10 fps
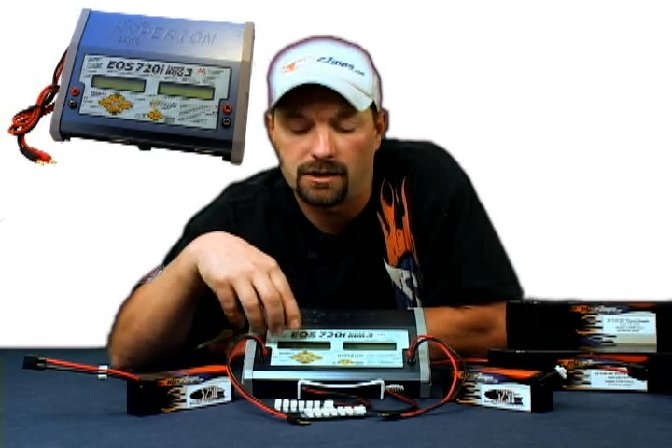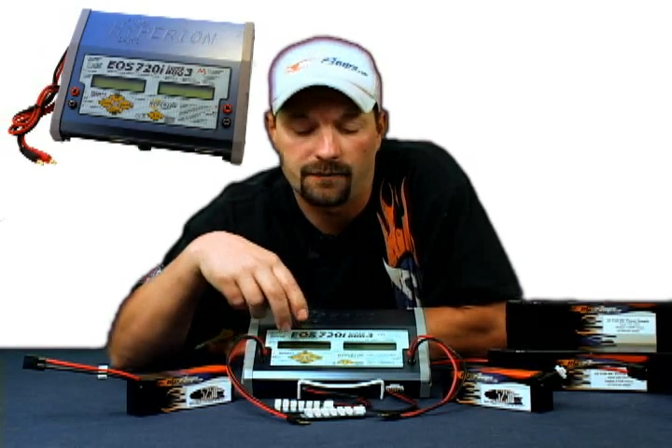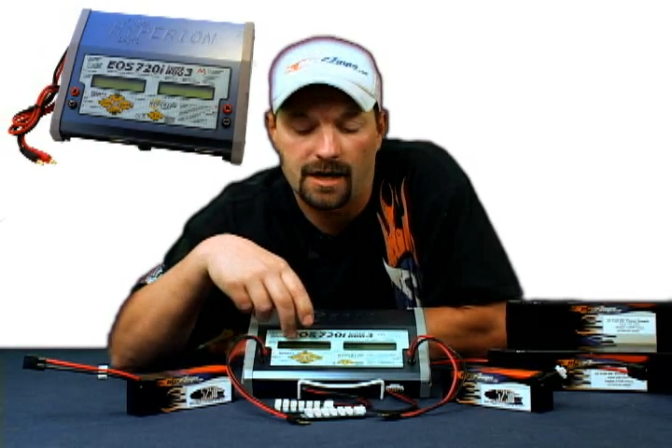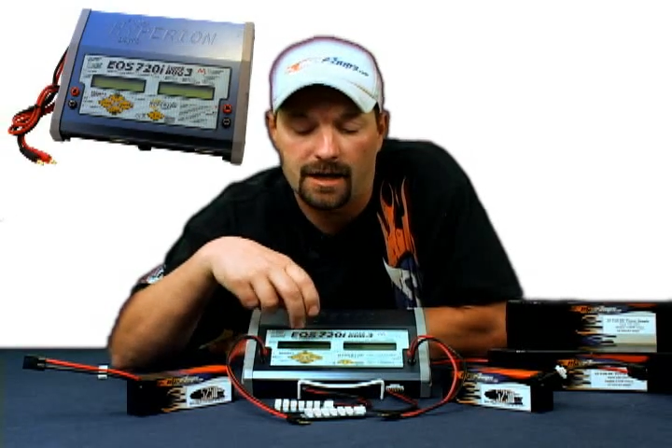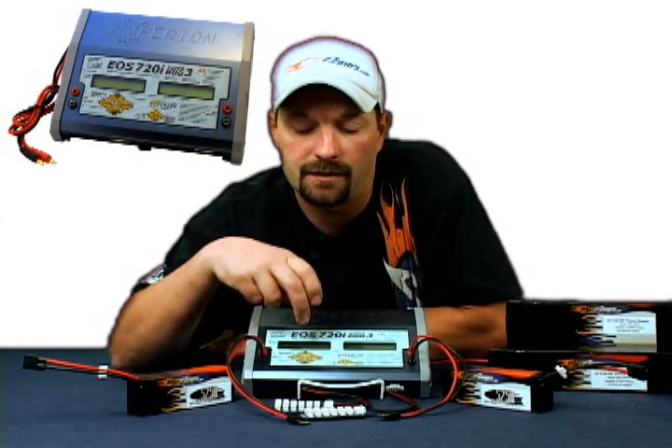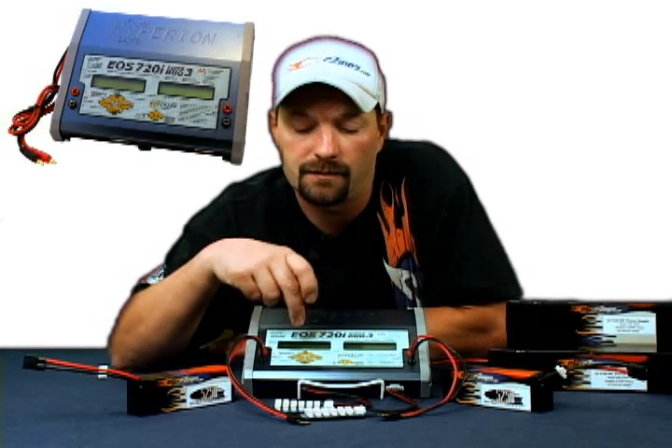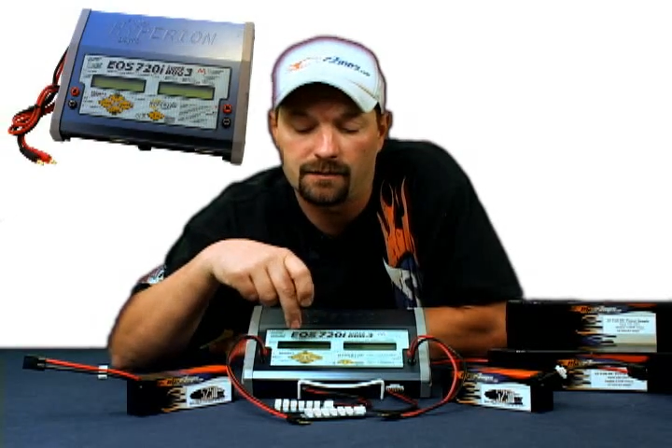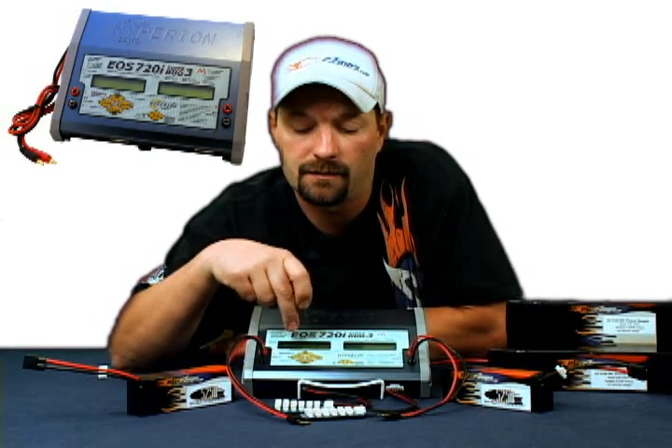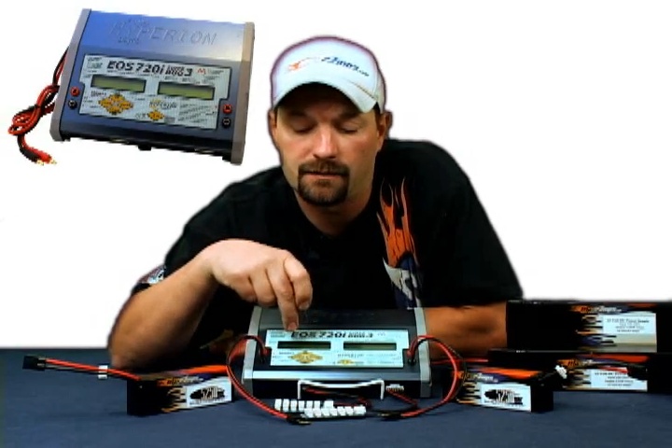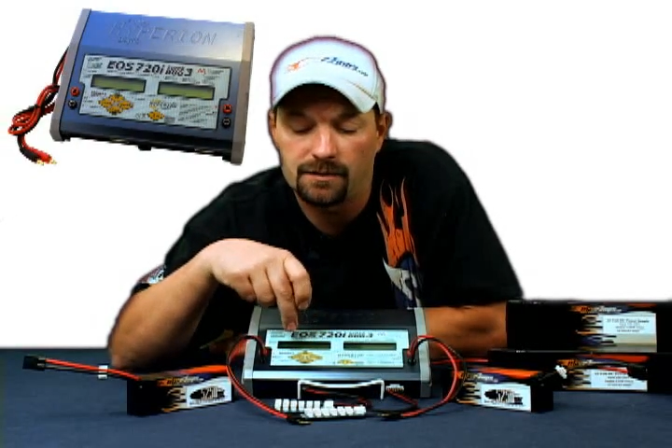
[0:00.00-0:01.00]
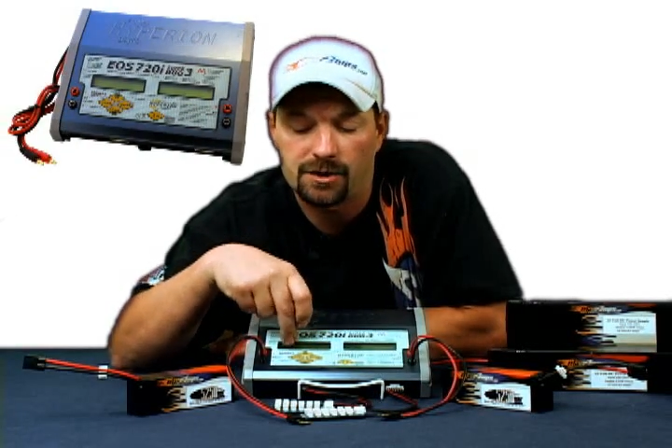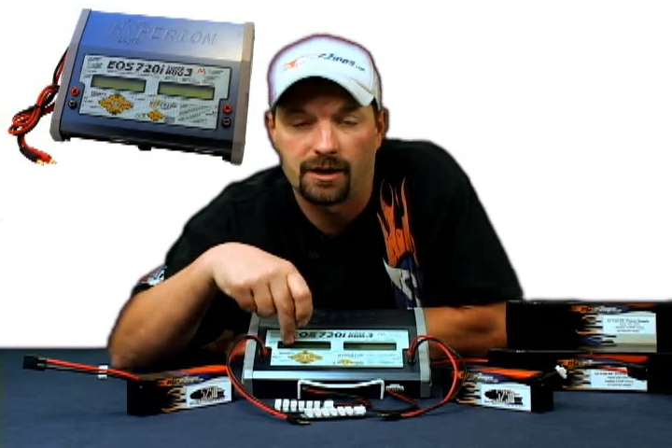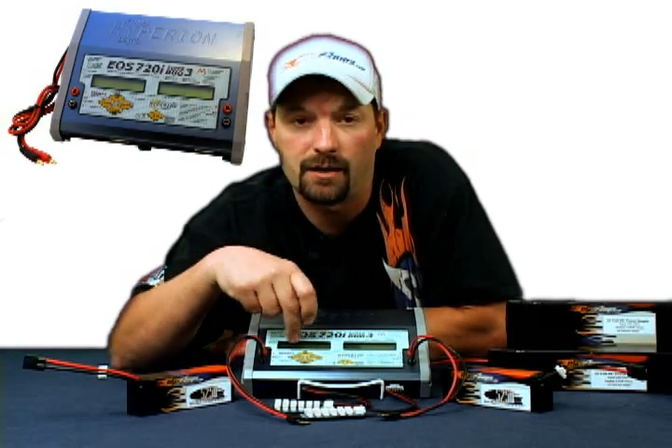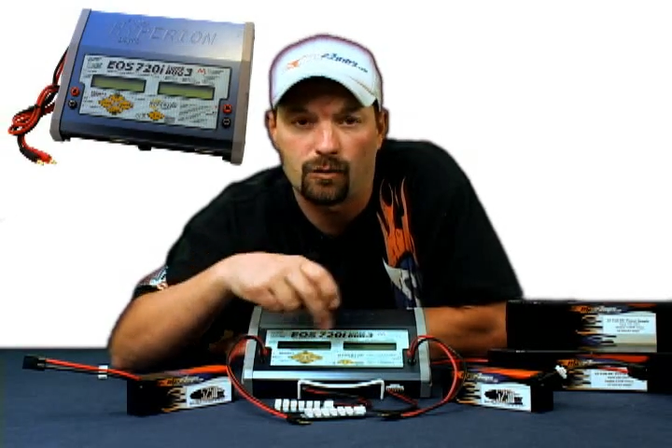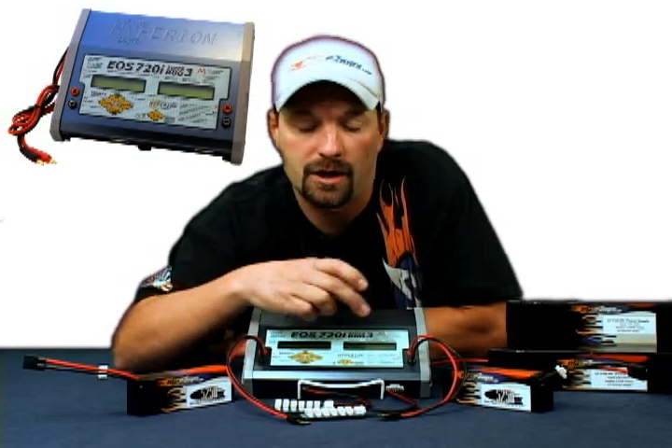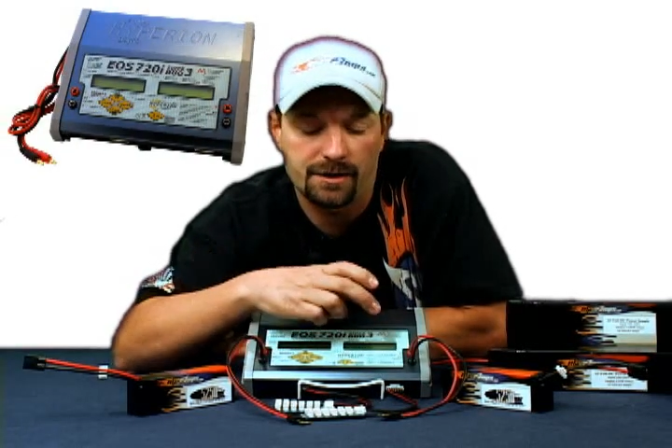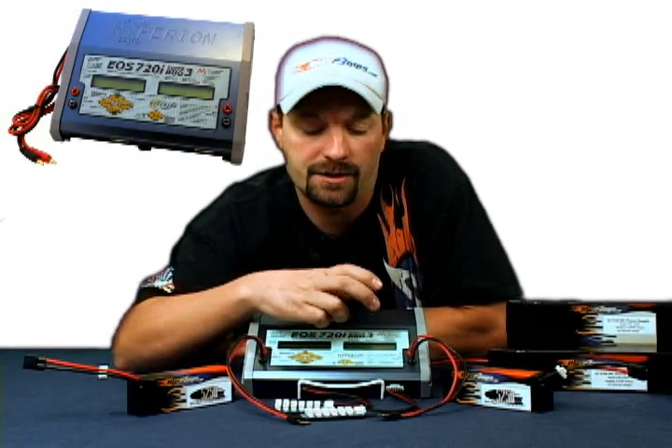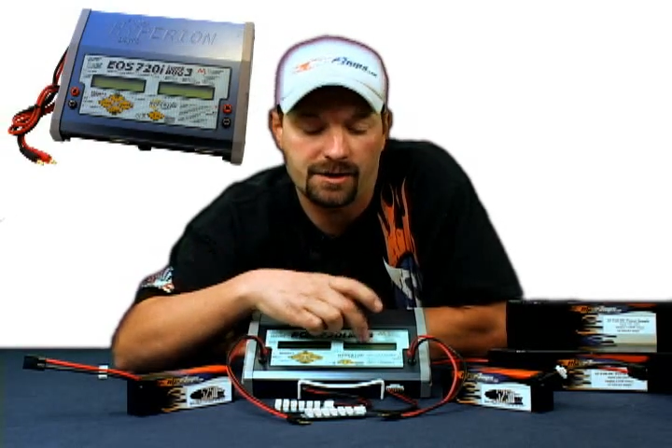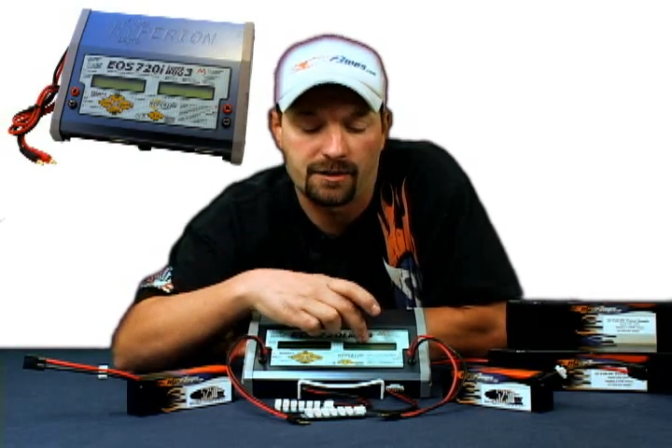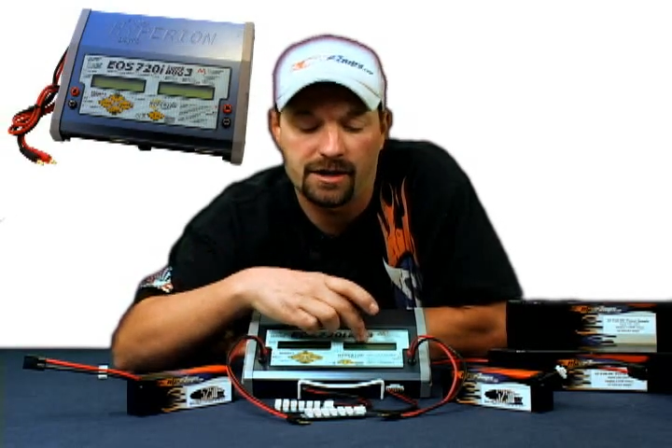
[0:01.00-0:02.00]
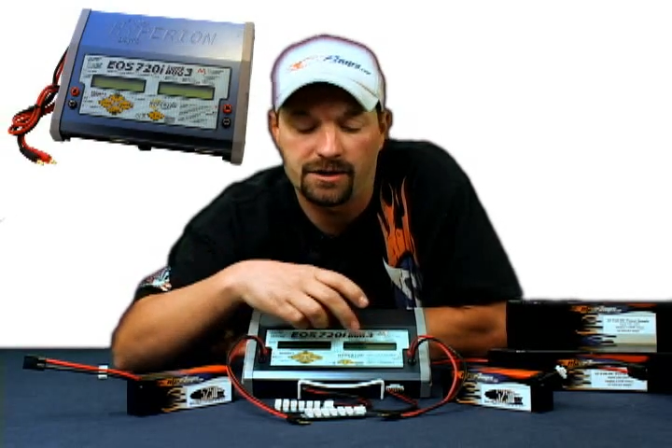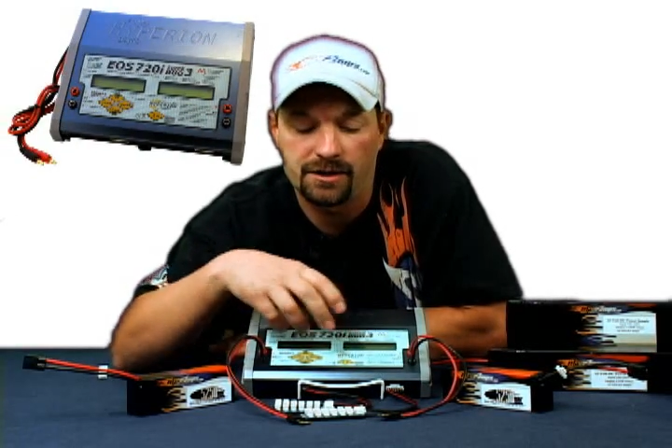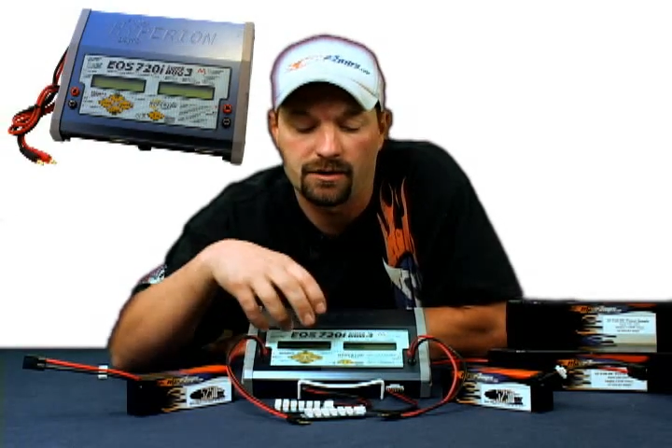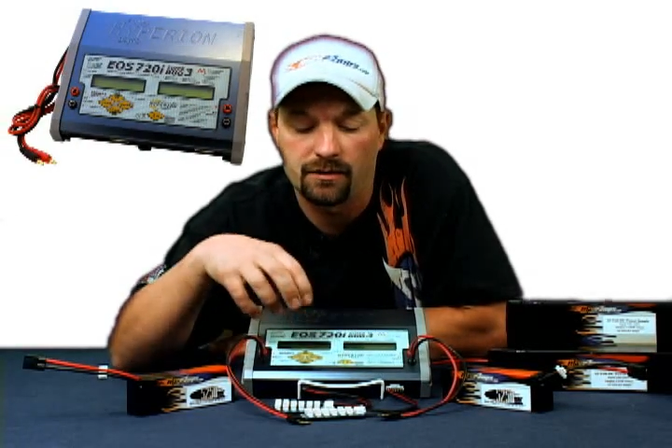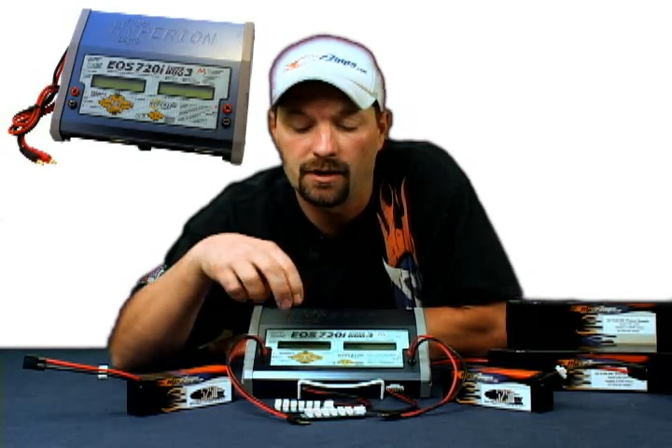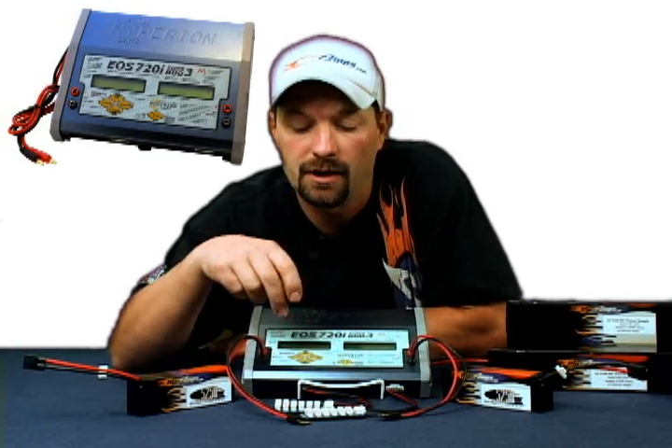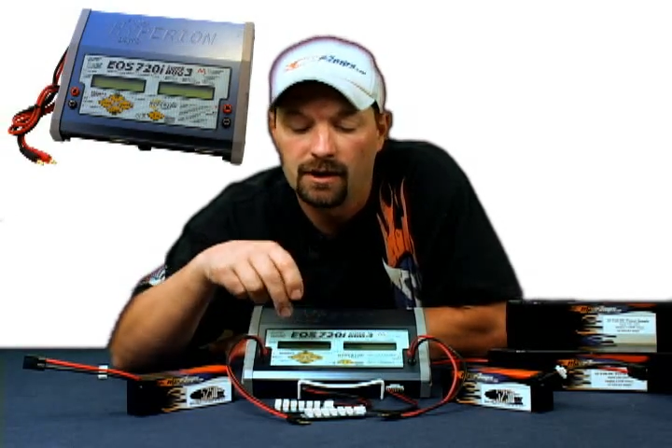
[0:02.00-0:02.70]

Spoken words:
You've got screen 1, screen 2.